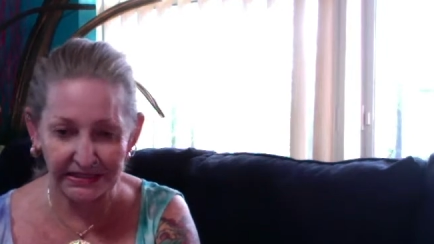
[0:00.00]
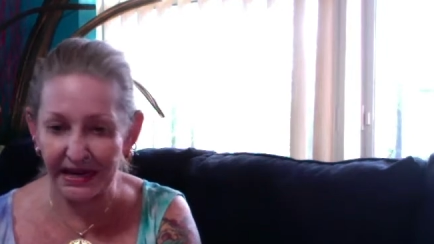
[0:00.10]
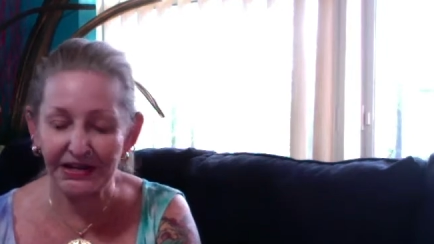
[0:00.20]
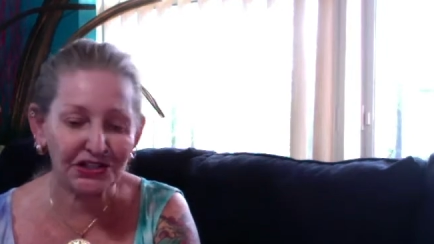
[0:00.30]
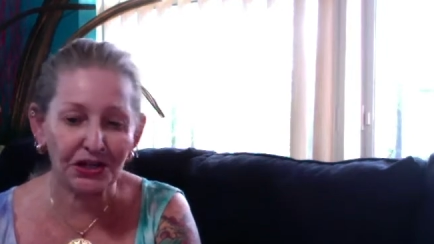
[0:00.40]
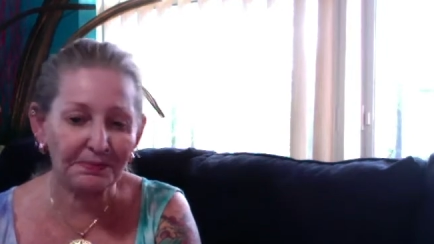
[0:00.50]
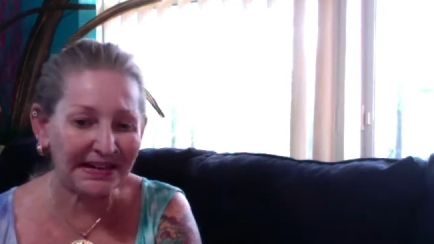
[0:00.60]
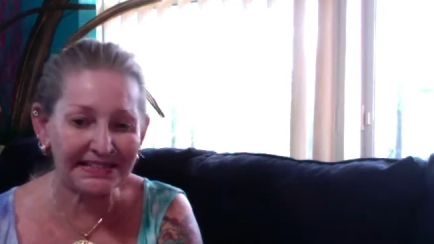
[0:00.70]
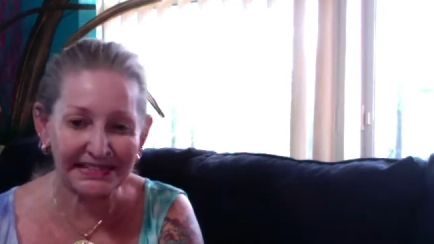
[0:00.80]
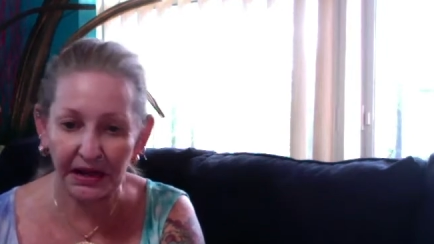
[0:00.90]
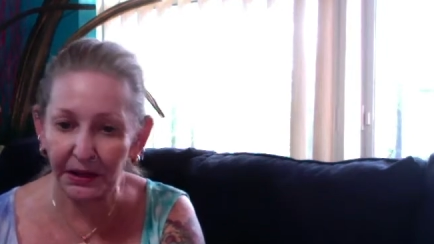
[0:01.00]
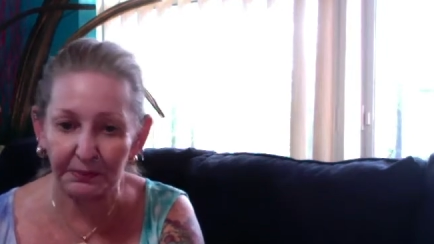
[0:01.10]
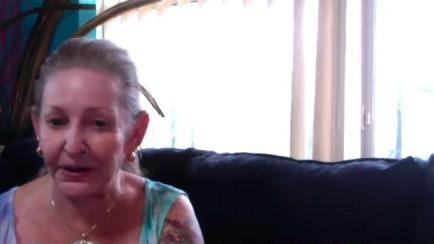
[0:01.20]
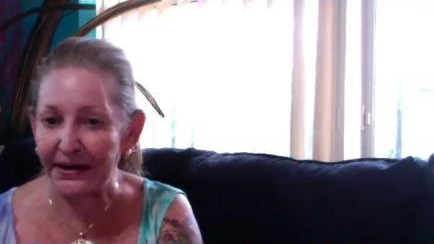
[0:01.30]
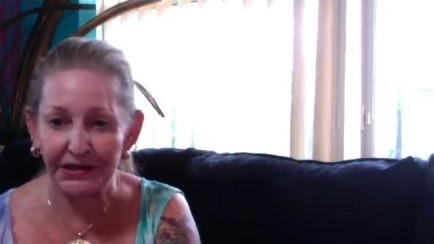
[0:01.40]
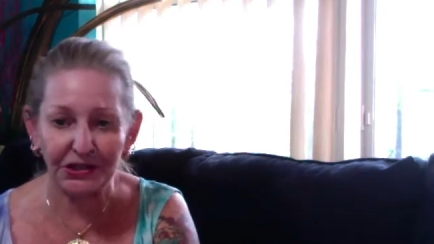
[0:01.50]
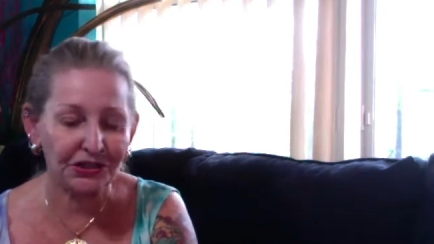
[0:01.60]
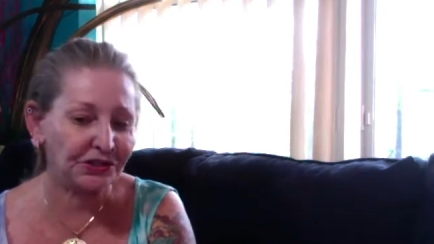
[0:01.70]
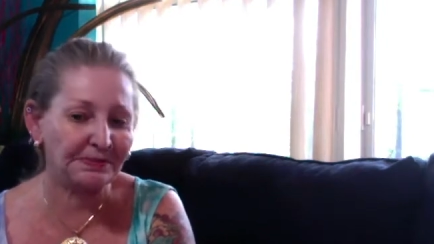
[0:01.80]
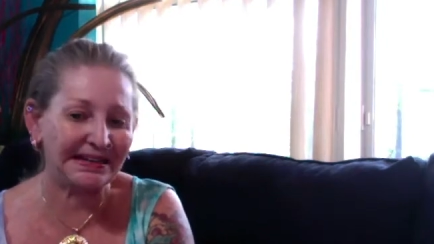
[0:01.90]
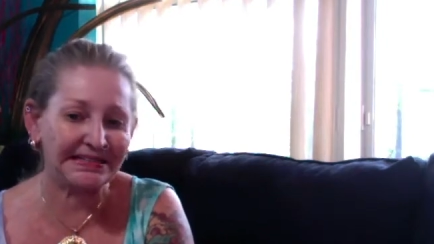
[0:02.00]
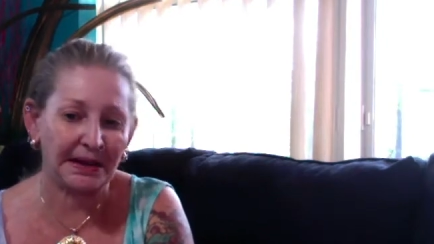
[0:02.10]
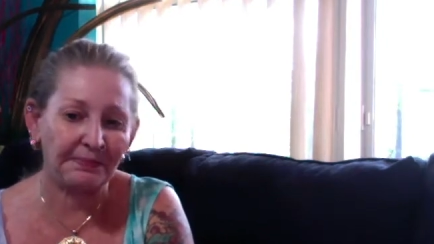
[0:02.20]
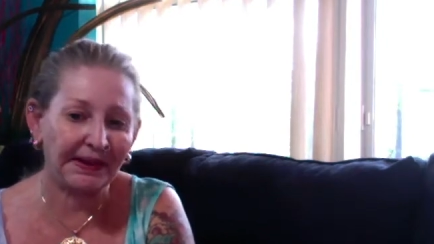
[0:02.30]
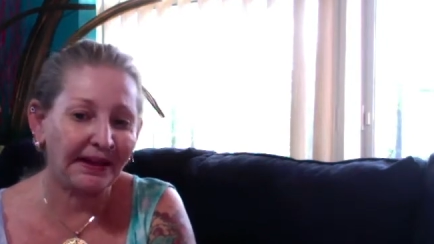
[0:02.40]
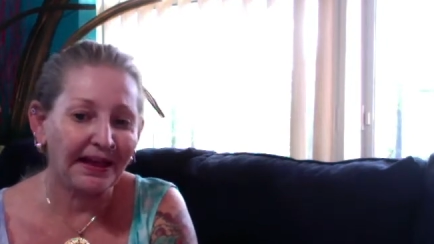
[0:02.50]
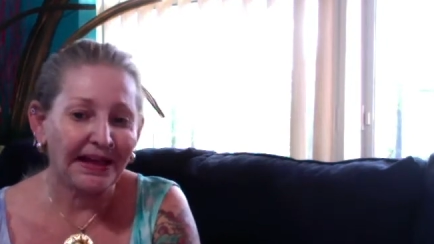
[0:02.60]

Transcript: That should be celebrated. It should be something